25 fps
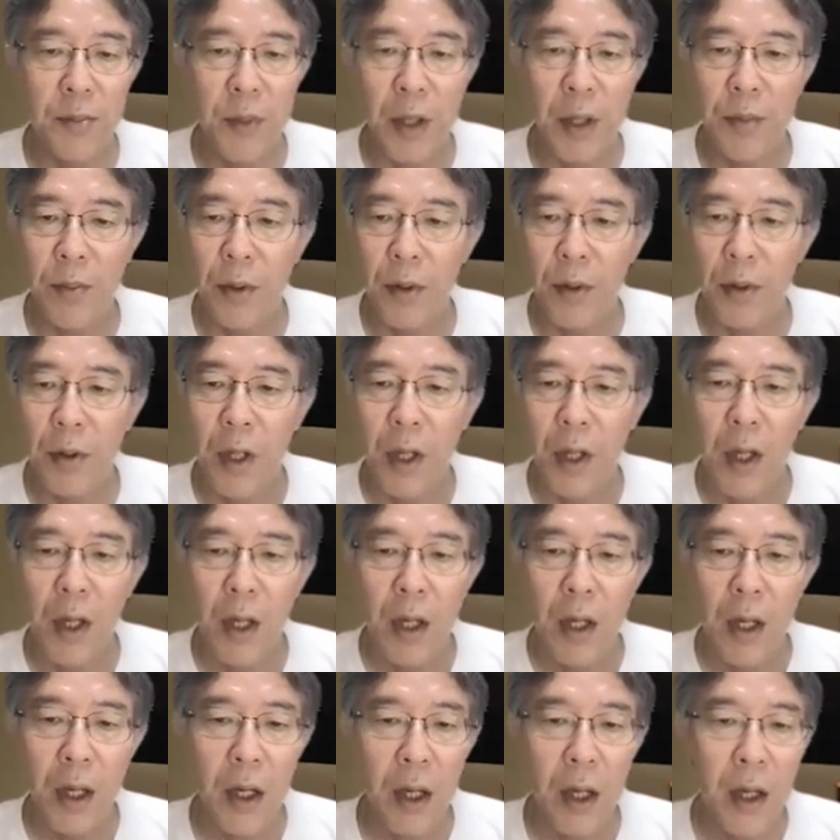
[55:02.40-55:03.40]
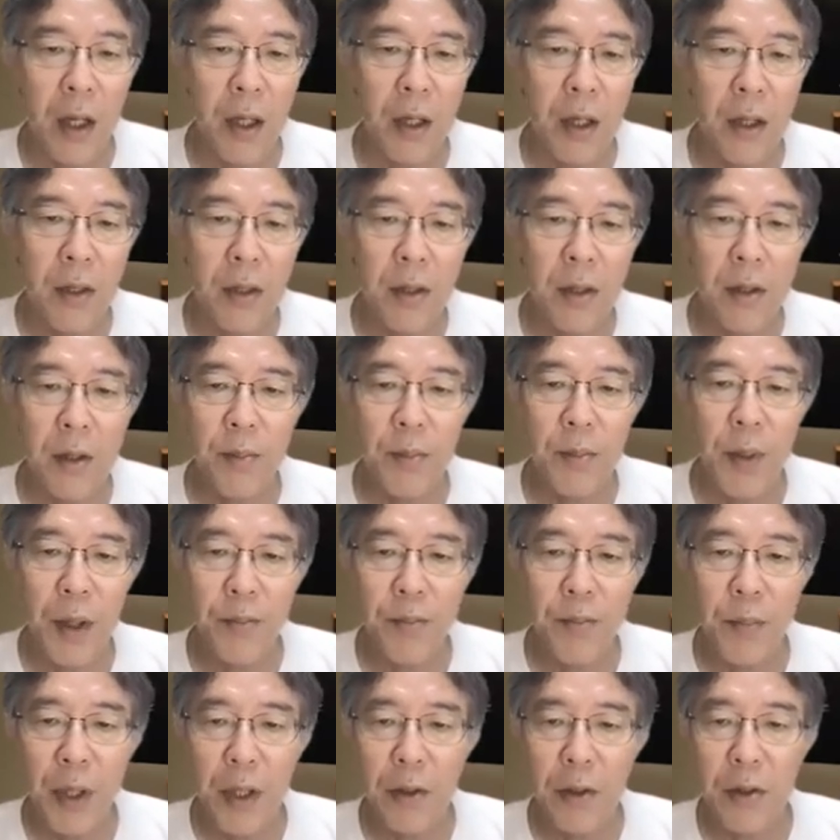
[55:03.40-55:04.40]
paper. And the
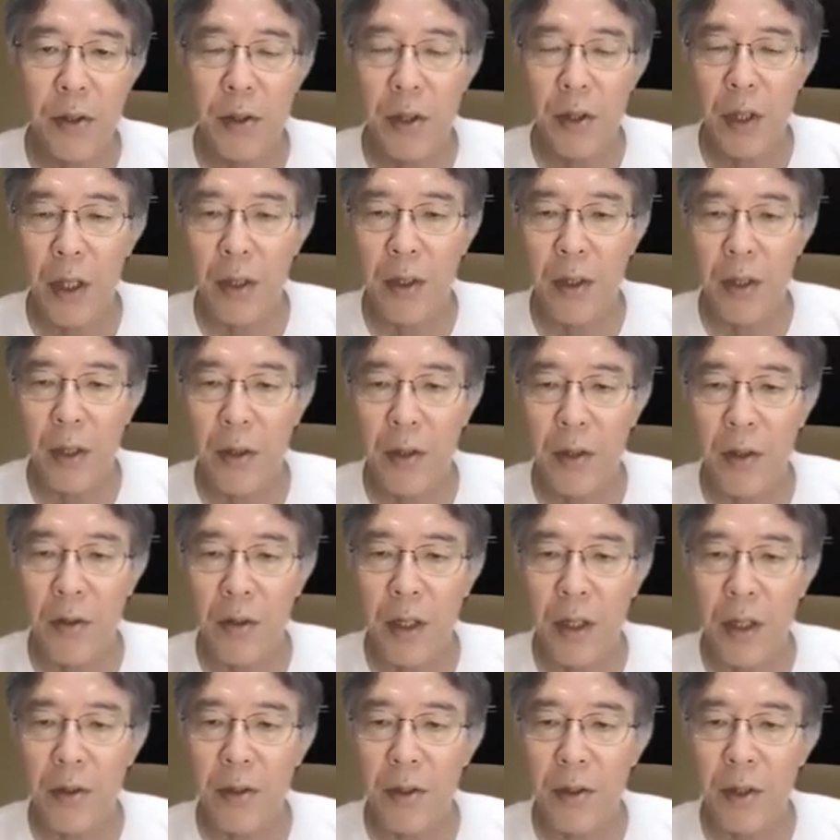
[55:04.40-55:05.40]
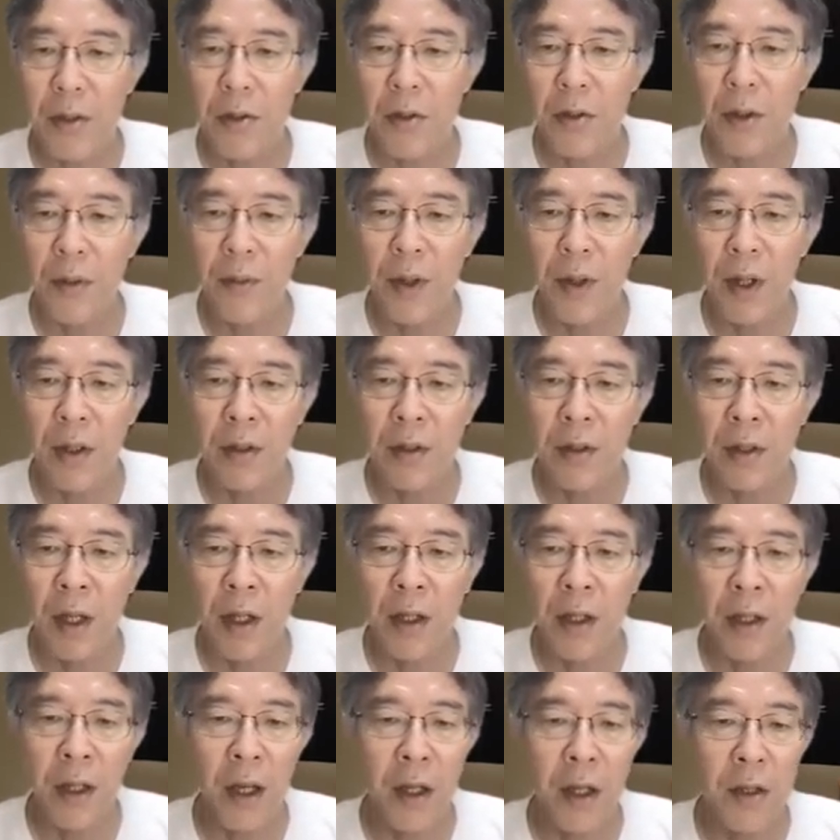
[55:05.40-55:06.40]
pumping state that connects the trivial and
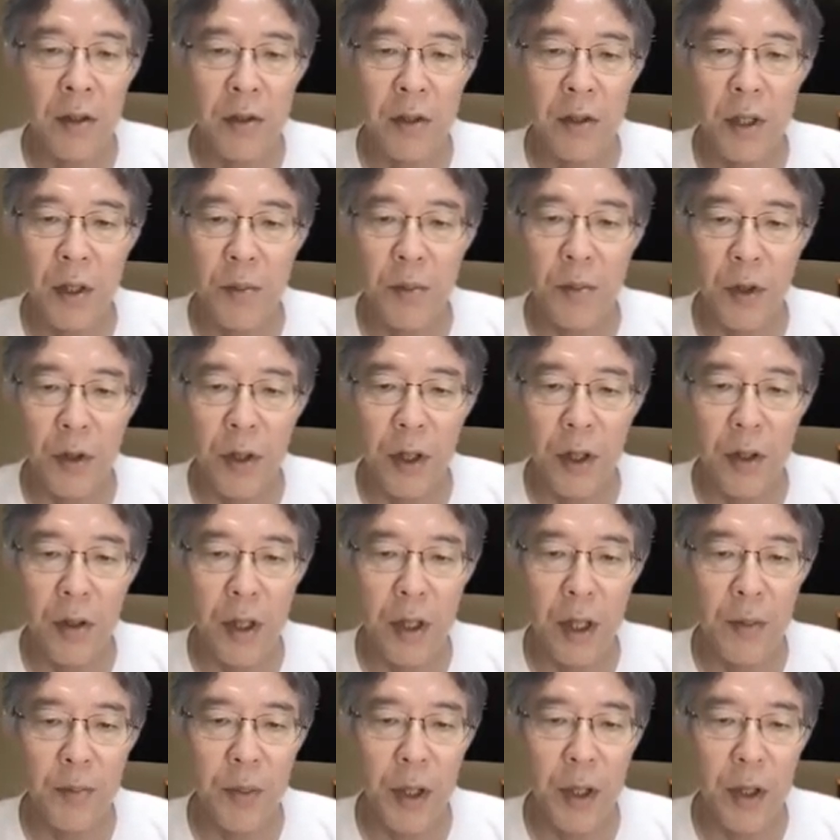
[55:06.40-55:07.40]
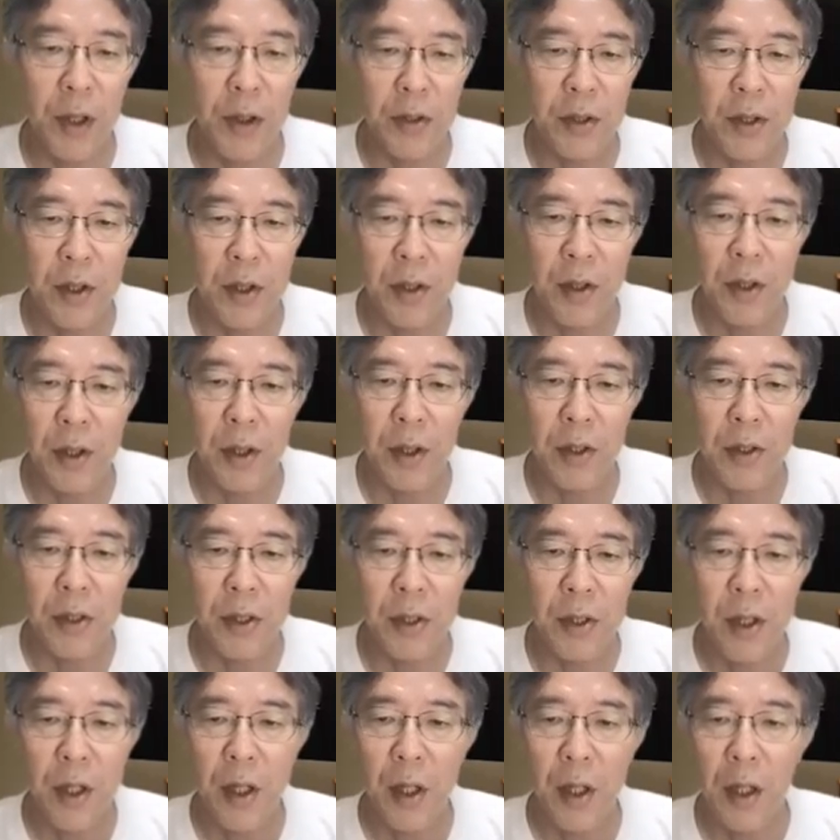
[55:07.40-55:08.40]
AKLT model appears in this
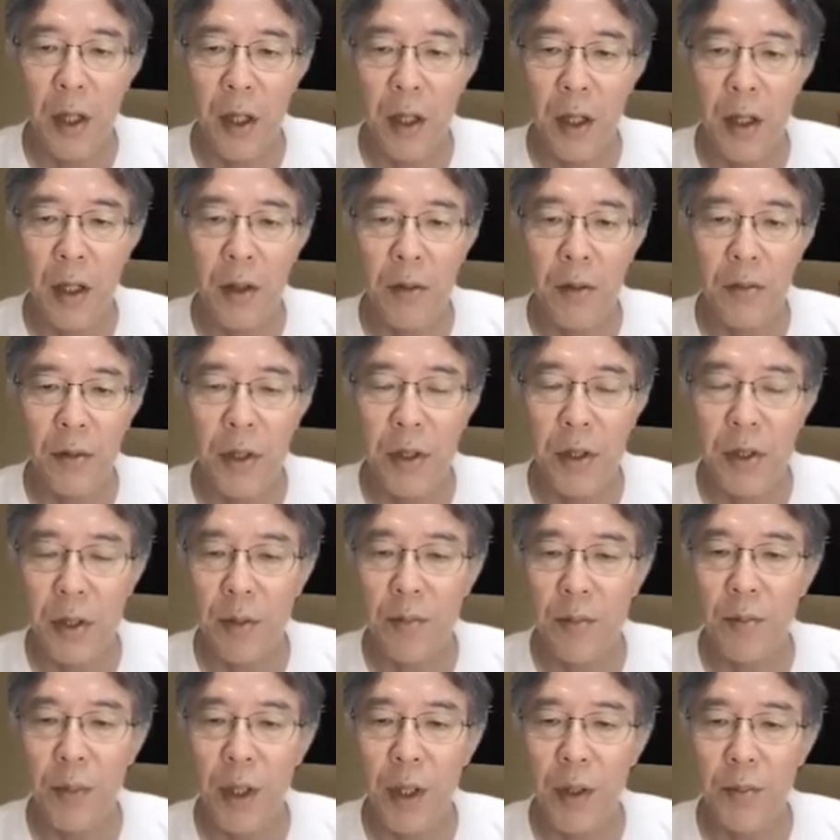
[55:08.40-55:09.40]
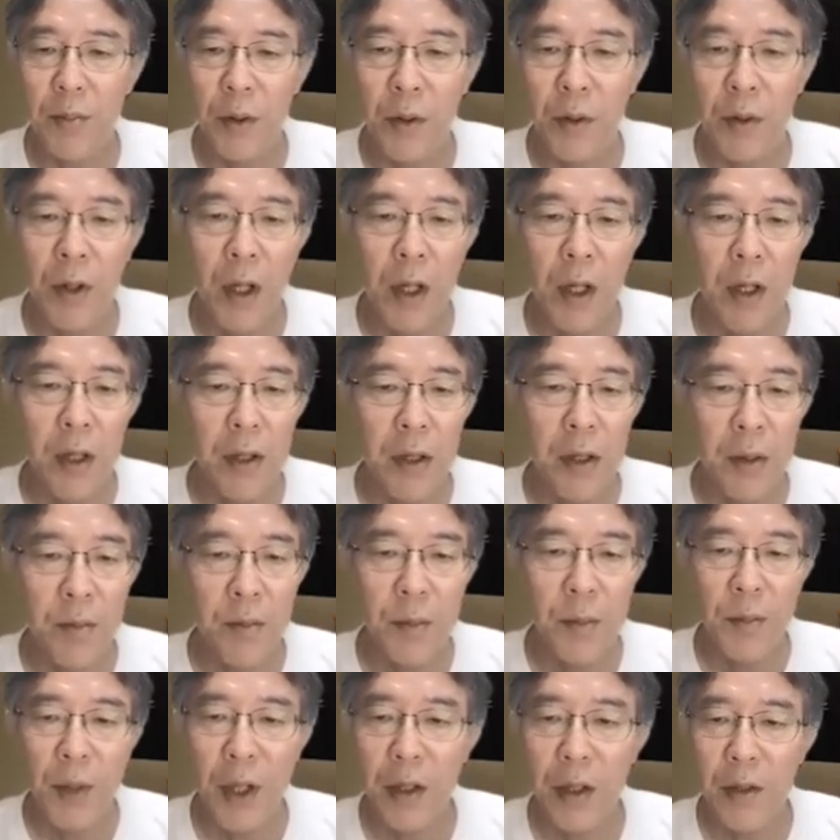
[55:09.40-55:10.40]
uh, recent paper. The
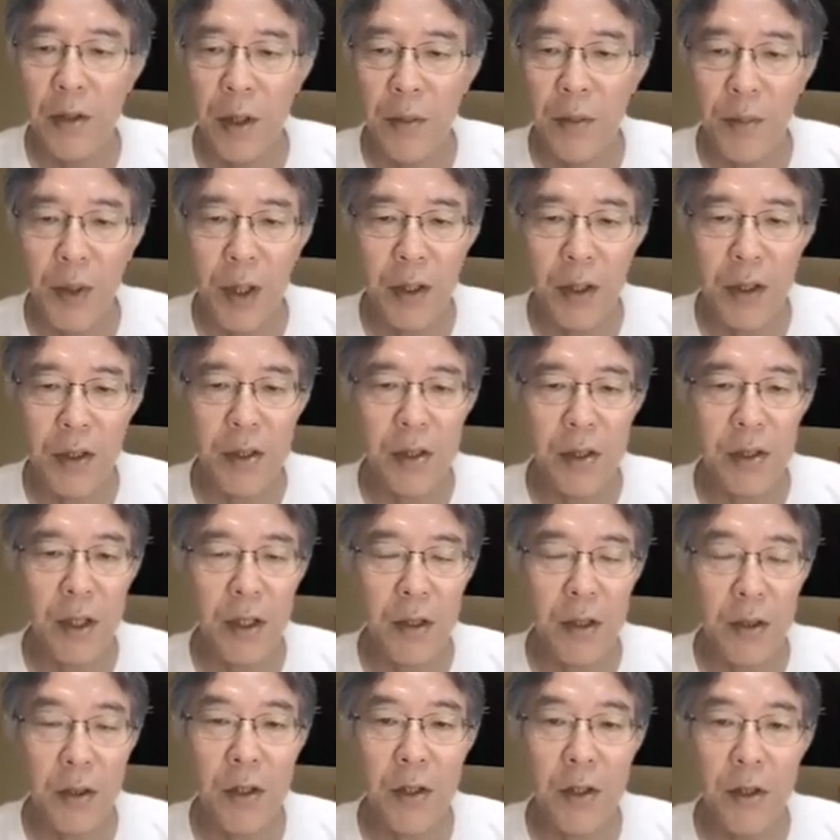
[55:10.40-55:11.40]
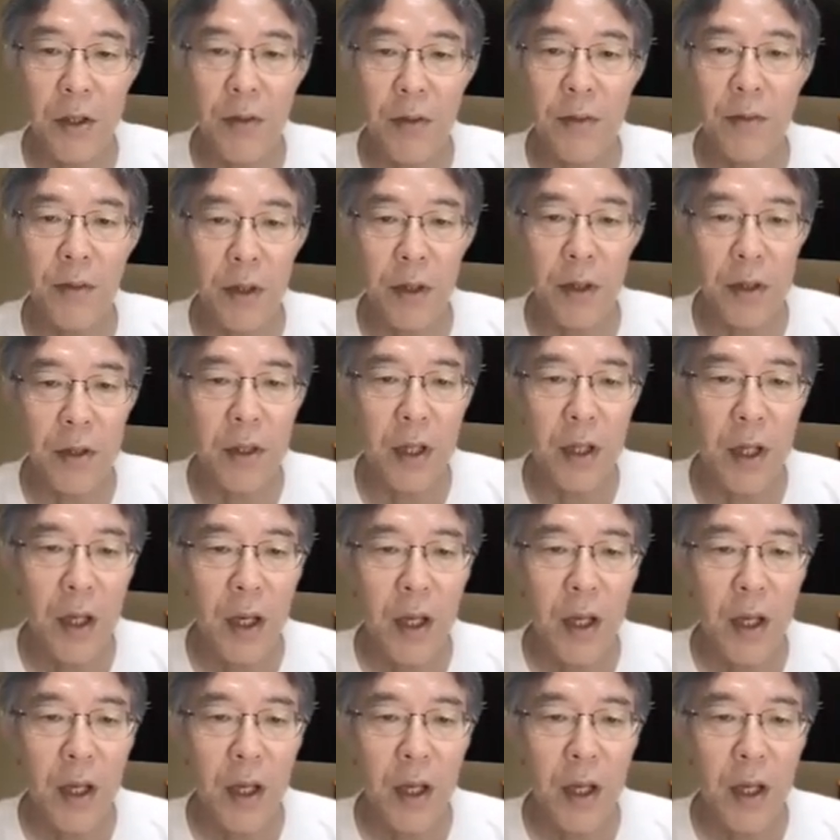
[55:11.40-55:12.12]
main topic is slightly different.